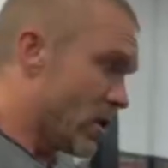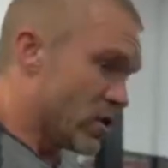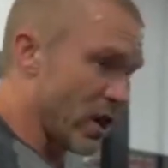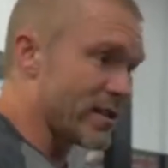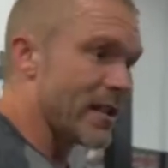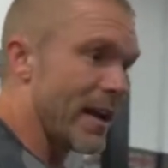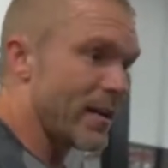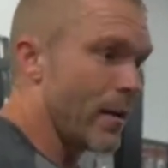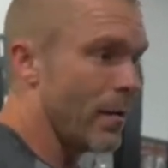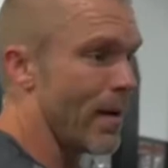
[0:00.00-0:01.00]
Just like
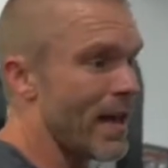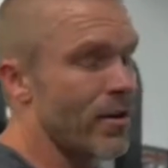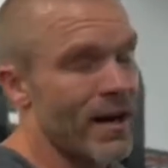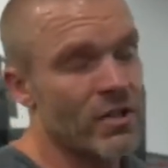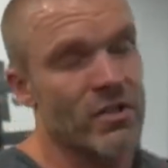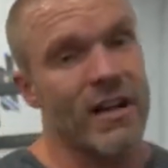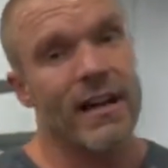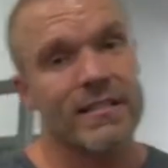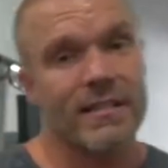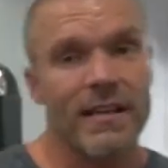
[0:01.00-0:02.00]
my other
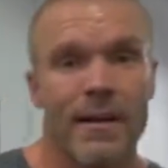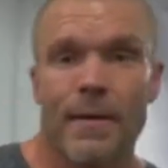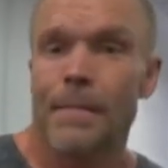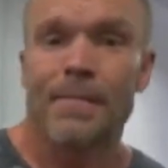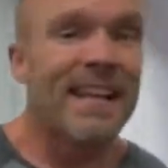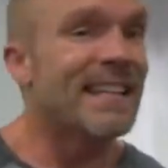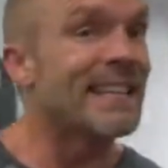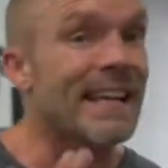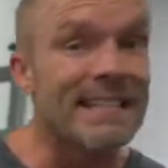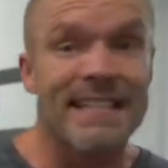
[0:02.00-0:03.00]
exercises, it's
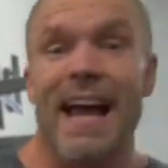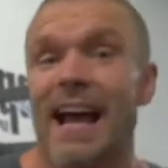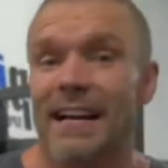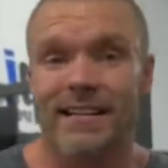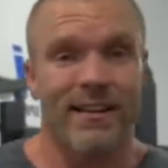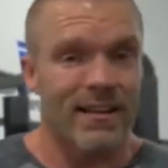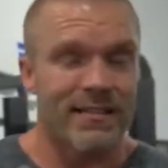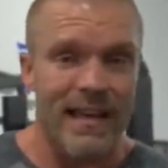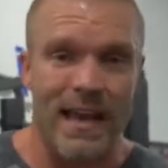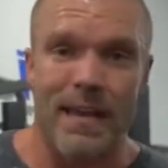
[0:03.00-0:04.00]
the exact
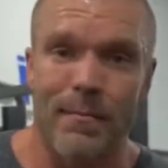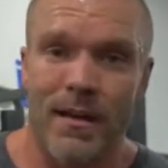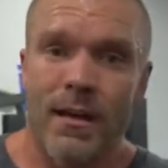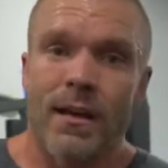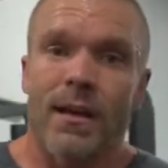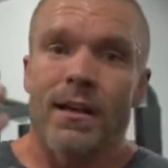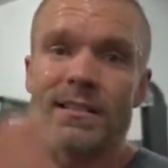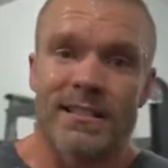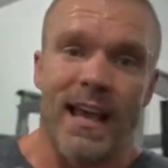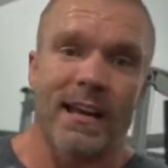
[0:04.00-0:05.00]
same
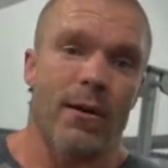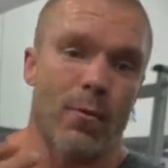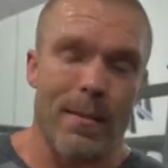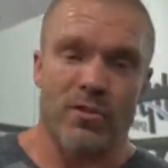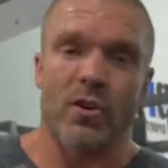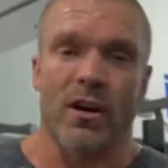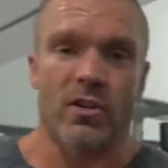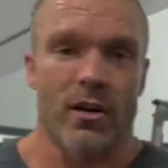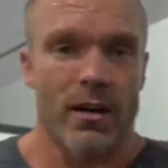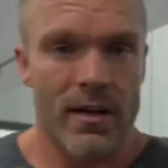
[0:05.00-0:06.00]
set and rep
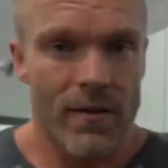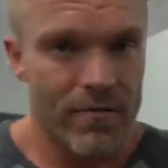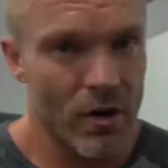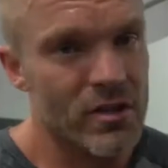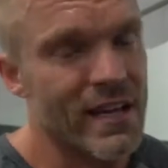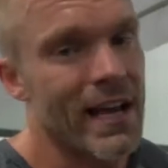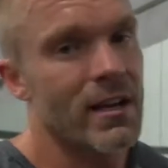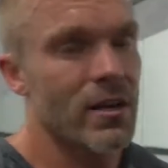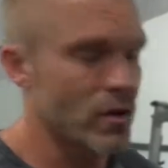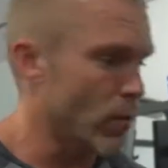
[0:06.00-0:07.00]
structure. First
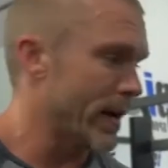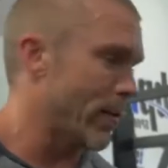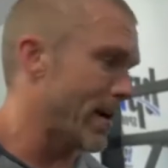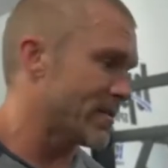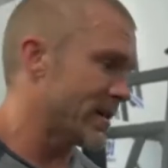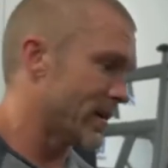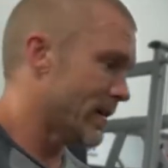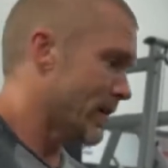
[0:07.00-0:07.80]
set, 20 reps.